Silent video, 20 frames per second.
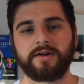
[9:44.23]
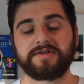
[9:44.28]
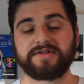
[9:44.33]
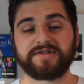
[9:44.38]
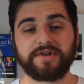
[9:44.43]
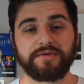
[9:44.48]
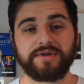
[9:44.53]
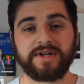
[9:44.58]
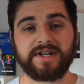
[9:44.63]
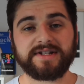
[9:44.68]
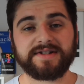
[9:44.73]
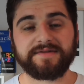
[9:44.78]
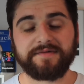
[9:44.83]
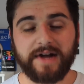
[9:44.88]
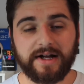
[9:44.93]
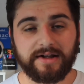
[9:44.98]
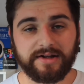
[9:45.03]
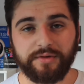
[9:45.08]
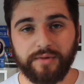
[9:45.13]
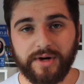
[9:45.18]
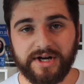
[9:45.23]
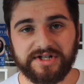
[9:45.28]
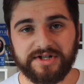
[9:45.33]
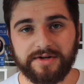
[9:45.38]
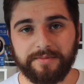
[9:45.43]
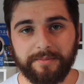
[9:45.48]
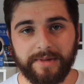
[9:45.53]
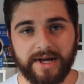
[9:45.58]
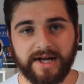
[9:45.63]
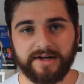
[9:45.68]
So yes,
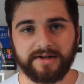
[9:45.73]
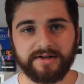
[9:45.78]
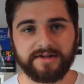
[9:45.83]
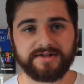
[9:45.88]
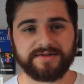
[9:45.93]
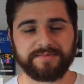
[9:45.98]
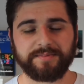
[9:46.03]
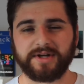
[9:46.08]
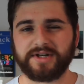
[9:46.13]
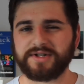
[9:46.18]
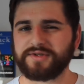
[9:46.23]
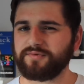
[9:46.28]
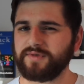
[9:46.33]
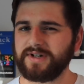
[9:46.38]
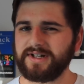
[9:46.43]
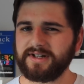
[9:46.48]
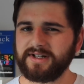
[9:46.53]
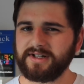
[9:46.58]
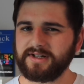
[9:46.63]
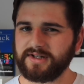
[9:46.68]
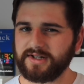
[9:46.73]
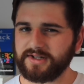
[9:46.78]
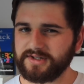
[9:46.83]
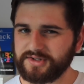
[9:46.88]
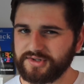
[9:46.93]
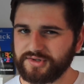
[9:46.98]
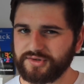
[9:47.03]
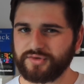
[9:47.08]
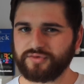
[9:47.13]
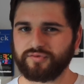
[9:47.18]
valuation matters, but it's really the
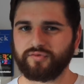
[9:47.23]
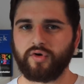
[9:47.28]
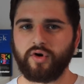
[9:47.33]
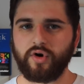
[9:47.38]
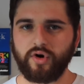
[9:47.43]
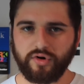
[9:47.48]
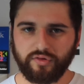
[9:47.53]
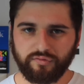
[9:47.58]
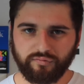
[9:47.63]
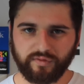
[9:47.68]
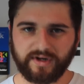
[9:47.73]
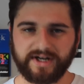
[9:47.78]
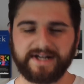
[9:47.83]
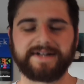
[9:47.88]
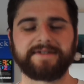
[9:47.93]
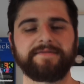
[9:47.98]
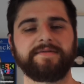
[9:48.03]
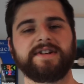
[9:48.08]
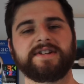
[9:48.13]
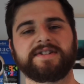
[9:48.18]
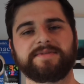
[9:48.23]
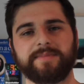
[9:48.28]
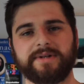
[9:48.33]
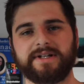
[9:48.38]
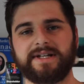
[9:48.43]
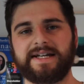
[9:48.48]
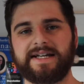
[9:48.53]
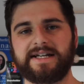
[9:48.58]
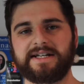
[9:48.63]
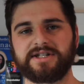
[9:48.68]
strong
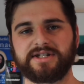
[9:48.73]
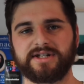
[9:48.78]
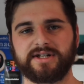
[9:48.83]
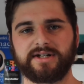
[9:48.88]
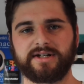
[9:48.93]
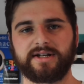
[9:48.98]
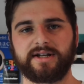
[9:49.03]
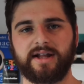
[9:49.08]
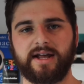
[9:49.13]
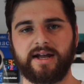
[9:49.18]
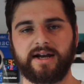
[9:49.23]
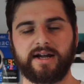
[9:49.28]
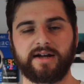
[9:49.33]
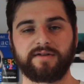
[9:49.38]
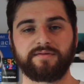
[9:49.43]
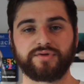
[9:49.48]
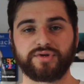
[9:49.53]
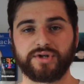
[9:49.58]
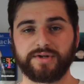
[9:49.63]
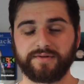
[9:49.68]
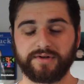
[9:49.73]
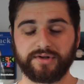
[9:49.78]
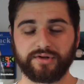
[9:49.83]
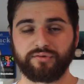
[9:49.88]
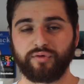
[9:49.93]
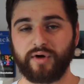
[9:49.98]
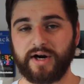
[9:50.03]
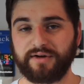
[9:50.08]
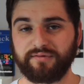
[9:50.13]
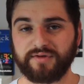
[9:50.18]
reinvestment engine that have driven
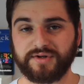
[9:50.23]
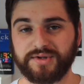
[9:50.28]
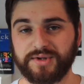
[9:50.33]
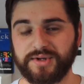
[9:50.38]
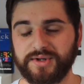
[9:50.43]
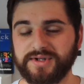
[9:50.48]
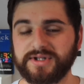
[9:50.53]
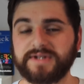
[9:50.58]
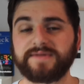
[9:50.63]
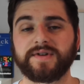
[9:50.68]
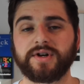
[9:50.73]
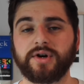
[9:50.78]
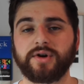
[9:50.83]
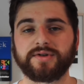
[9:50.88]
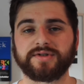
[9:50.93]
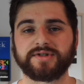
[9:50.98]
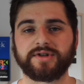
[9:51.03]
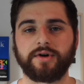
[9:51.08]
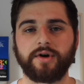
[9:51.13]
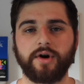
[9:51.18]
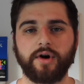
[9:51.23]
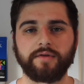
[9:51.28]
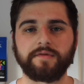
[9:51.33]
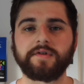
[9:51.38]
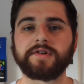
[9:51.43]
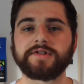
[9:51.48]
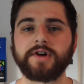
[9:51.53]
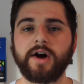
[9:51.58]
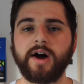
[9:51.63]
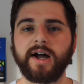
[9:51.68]
great returns for Costco over
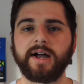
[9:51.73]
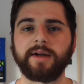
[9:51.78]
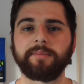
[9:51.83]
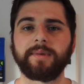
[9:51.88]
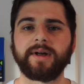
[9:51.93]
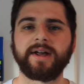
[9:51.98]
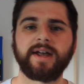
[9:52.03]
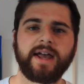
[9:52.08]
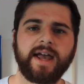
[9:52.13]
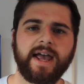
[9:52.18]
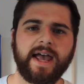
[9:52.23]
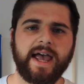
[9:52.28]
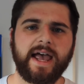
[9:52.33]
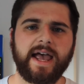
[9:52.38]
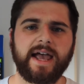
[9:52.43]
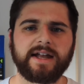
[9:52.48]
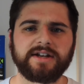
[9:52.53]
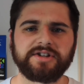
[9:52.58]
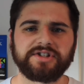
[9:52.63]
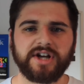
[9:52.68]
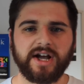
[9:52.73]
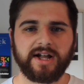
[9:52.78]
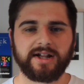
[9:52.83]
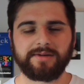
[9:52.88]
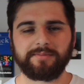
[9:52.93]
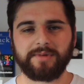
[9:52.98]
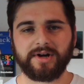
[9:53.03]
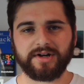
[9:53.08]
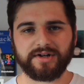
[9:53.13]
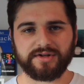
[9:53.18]
time. And Charlie
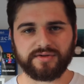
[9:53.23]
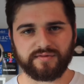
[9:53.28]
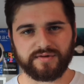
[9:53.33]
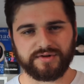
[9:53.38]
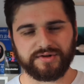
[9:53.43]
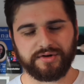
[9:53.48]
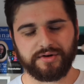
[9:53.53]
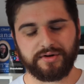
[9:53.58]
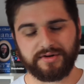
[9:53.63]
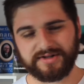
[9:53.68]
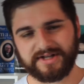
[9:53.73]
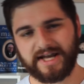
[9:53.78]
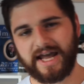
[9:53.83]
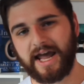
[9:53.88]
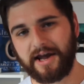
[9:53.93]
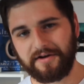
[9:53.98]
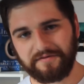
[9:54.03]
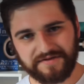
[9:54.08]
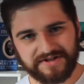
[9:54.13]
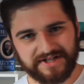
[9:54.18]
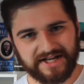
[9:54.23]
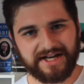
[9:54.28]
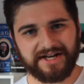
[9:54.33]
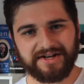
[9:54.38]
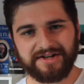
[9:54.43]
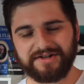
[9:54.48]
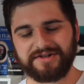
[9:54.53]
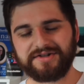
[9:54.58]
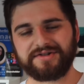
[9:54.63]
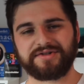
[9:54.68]
Munger's returns have
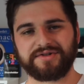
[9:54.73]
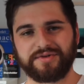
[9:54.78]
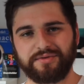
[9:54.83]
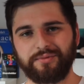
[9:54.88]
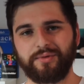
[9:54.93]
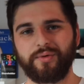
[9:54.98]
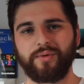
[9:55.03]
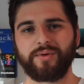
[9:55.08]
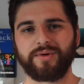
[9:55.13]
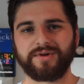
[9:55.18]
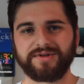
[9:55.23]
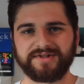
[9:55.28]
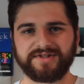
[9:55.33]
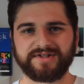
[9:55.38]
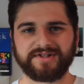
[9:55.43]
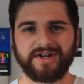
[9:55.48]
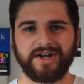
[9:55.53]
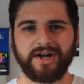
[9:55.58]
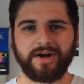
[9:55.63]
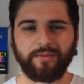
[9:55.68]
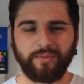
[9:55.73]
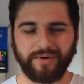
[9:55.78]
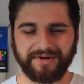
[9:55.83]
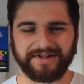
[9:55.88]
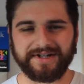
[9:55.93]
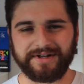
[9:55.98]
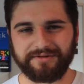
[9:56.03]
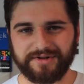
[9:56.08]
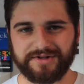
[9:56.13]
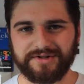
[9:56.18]
tended towards
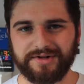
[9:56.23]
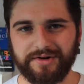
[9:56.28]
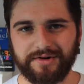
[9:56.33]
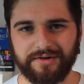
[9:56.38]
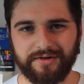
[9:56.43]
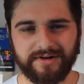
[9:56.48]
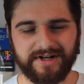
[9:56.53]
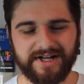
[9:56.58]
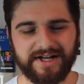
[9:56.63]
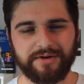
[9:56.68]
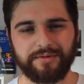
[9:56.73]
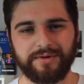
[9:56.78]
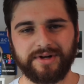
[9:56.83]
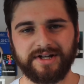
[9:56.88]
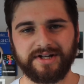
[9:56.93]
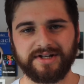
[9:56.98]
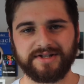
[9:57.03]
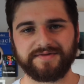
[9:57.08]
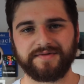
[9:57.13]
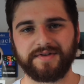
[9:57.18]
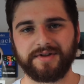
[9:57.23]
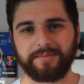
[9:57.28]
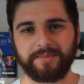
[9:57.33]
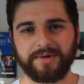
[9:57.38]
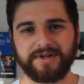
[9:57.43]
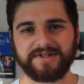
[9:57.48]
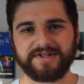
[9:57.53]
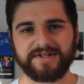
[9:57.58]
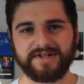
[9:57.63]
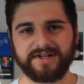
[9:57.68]
what their return on equity is for the
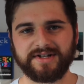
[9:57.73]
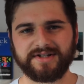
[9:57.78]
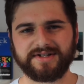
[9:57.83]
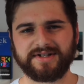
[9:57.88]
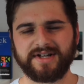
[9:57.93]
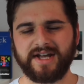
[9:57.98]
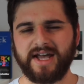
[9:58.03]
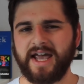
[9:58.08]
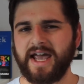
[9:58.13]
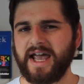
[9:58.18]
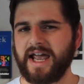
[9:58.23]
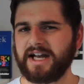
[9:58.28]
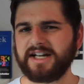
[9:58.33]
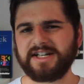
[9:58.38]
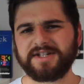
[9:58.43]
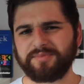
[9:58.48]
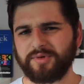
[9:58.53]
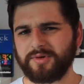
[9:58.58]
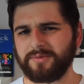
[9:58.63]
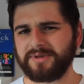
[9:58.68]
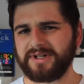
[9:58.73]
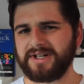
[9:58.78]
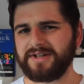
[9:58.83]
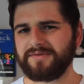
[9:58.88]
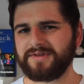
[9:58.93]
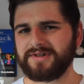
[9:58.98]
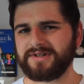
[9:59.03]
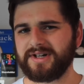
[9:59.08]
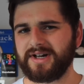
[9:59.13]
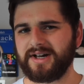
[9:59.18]
business. And he's probably
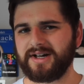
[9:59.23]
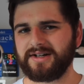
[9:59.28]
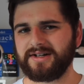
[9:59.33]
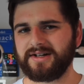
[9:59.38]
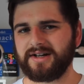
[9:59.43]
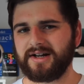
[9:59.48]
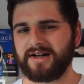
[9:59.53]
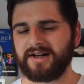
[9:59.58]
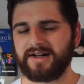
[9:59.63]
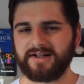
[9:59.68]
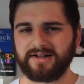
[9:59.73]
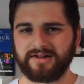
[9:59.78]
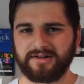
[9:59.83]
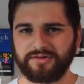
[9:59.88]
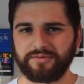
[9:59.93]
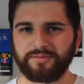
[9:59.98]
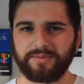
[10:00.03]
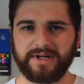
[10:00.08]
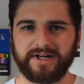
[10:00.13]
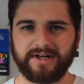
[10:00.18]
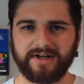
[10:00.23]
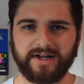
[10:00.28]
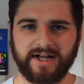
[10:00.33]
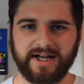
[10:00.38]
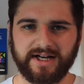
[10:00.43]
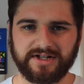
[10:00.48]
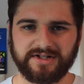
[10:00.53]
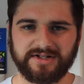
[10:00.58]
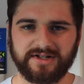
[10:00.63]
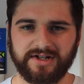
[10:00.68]
even done a little better
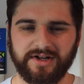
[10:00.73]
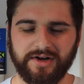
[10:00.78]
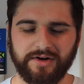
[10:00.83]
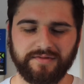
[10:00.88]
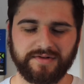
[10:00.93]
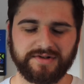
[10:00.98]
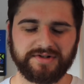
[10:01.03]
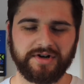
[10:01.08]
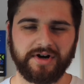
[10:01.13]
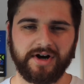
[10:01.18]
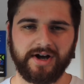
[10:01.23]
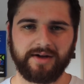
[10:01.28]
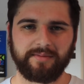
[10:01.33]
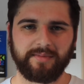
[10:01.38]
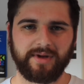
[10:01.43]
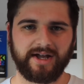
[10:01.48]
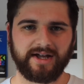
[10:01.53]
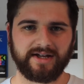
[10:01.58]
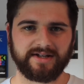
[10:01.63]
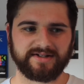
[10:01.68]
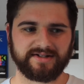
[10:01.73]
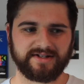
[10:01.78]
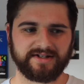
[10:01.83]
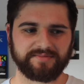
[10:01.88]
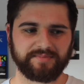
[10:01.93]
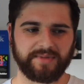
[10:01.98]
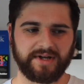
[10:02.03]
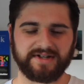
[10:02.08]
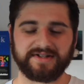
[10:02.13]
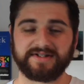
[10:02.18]
actually over time, as
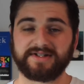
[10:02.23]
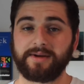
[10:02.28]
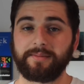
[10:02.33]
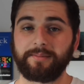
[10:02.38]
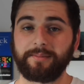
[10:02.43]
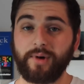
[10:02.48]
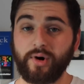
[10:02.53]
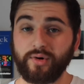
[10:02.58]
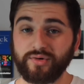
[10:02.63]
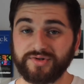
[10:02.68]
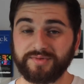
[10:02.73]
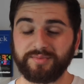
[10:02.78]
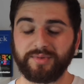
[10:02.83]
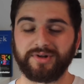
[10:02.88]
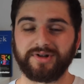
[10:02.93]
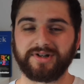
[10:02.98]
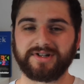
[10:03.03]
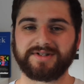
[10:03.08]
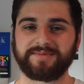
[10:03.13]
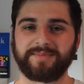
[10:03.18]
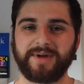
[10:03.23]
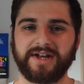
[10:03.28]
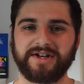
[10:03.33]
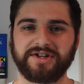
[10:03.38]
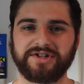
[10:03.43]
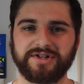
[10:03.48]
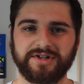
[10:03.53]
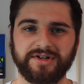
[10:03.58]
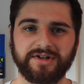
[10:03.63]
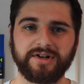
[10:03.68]
been some multiple
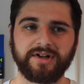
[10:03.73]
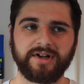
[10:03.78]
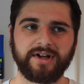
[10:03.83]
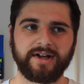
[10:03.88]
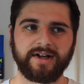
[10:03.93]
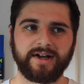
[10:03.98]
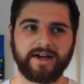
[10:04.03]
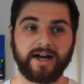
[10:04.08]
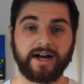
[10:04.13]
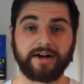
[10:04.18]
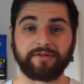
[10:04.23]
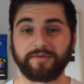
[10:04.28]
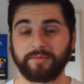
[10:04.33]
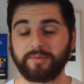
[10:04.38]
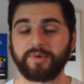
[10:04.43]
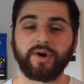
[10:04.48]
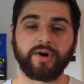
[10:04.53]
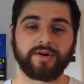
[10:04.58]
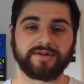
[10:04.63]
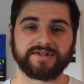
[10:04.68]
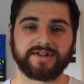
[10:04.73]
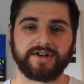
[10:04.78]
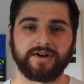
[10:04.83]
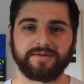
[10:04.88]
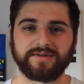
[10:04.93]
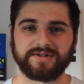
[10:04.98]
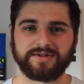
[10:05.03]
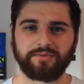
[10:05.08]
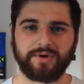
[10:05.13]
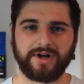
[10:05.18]
expansion from
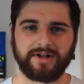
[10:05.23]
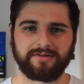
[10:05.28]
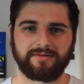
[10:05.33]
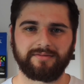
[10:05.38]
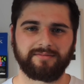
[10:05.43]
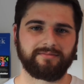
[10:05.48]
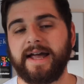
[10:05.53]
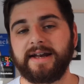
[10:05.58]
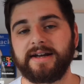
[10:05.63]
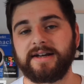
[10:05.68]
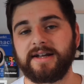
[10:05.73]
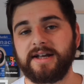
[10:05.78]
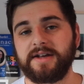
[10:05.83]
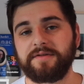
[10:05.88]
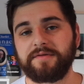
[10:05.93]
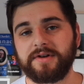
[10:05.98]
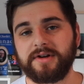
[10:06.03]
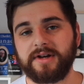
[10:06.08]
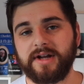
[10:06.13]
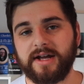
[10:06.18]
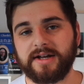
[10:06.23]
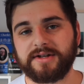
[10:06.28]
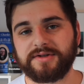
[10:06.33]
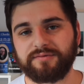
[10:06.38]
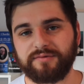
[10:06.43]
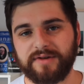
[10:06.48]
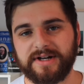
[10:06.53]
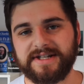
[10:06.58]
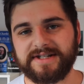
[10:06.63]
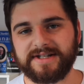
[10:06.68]
Costco as well. And even as
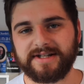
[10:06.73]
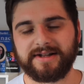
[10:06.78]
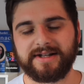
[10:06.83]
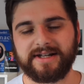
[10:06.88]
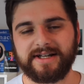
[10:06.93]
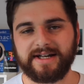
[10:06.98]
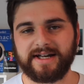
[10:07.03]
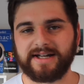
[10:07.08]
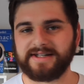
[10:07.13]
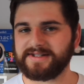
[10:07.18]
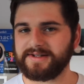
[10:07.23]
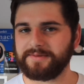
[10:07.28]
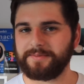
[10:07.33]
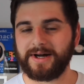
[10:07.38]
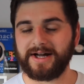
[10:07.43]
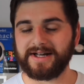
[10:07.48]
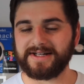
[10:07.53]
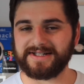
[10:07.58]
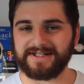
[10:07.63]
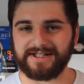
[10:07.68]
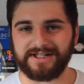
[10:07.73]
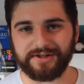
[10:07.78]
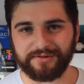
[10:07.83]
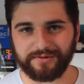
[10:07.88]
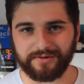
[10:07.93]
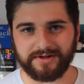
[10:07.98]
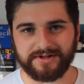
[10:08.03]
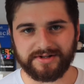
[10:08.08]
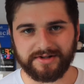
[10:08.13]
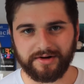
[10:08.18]
recently as the past year
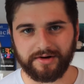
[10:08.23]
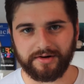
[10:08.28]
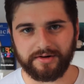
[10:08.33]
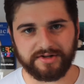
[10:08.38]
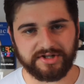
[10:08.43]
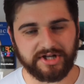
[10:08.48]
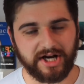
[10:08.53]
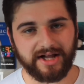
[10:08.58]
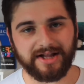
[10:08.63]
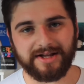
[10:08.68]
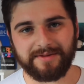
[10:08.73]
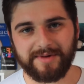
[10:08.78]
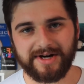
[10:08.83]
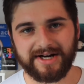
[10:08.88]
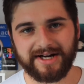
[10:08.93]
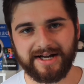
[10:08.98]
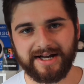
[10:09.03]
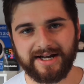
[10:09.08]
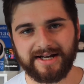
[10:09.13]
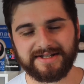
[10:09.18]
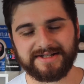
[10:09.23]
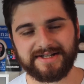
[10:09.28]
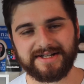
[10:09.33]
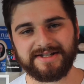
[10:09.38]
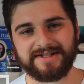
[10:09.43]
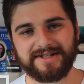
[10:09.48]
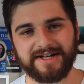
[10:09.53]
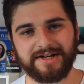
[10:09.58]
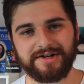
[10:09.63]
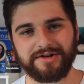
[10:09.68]
or so, Charlie Munger has
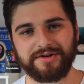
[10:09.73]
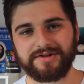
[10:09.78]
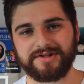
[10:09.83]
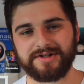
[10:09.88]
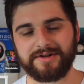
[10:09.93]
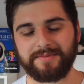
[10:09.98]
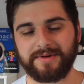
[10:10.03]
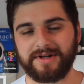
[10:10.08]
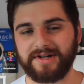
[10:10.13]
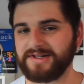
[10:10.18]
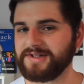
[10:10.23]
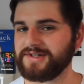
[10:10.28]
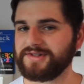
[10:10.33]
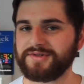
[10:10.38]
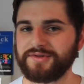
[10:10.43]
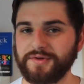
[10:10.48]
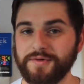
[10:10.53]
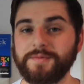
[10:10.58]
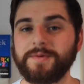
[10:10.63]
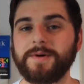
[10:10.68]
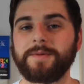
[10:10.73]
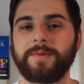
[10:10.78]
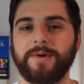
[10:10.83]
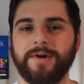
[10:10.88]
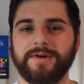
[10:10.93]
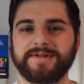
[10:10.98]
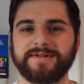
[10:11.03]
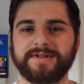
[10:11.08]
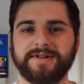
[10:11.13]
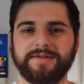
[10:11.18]
continued to be super
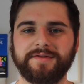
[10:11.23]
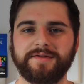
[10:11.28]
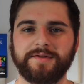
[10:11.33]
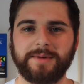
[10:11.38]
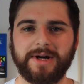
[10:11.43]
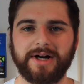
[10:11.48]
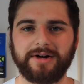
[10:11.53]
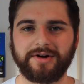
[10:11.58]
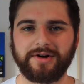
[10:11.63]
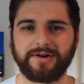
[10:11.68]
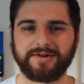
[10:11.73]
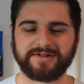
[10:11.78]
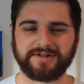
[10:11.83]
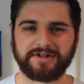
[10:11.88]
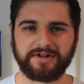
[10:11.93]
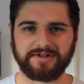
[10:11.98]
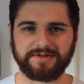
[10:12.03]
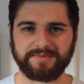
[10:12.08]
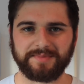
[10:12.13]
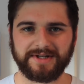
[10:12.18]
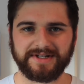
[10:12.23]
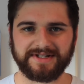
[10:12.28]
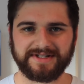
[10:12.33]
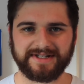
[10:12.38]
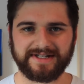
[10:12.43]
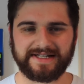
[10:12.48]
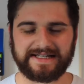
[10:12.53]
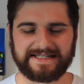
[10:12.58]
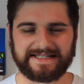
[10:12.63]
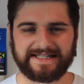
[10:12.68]
positive about Costco's
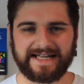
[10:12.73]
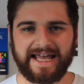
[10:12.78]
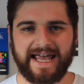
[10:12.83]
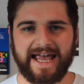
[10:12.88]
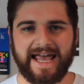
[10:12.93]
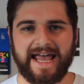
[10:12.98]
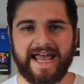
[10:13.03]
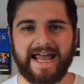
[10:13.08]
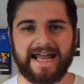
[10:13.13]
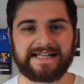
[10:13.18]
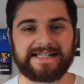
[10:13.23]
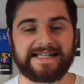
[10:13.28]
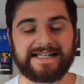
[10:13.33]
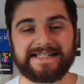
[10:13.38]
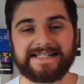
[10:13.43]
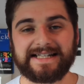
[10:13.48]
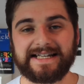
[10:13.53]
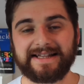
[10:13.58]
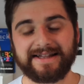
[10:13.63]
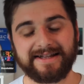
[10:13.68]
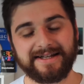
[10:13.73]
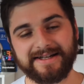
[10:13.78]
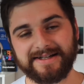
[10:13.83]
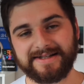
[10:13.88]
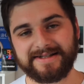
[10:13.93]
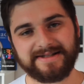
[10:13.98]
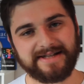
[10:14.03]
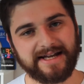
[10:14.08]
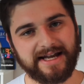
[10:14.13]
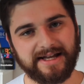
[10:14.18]
business. And he said
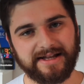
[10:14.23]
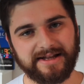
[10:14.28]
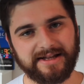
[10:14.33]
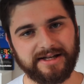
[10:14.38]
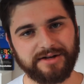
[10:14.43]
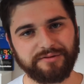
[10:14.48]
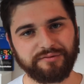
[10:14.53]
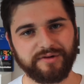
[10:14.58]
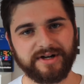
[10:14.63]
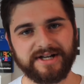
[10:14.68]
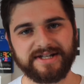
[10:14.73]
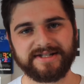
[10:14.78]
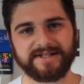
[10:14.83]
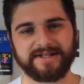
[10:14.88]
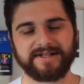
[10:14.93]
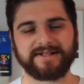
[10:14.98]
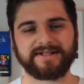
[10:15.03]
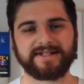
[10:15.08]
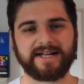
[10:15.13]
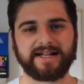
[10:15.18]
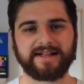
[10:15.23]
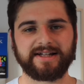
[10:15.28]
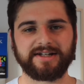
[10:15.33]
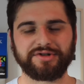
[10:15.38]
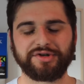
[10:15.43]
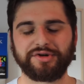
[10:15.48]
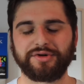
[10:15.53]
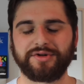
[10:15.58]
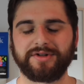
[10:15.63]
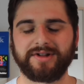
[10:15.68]
this at the recent Daily
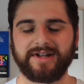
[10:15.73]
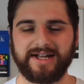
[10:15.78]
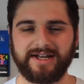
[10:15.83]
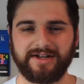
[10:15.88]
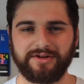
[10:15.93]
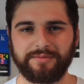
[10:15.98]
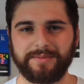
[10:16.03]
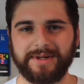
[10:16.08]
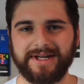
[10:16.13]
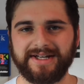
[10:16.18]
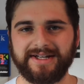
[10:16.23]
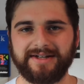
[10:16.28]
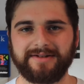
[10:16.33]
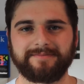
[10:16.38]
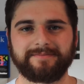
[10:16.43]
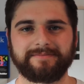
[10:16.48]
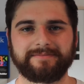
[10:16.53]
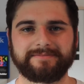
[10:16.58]
Journal annual meeting.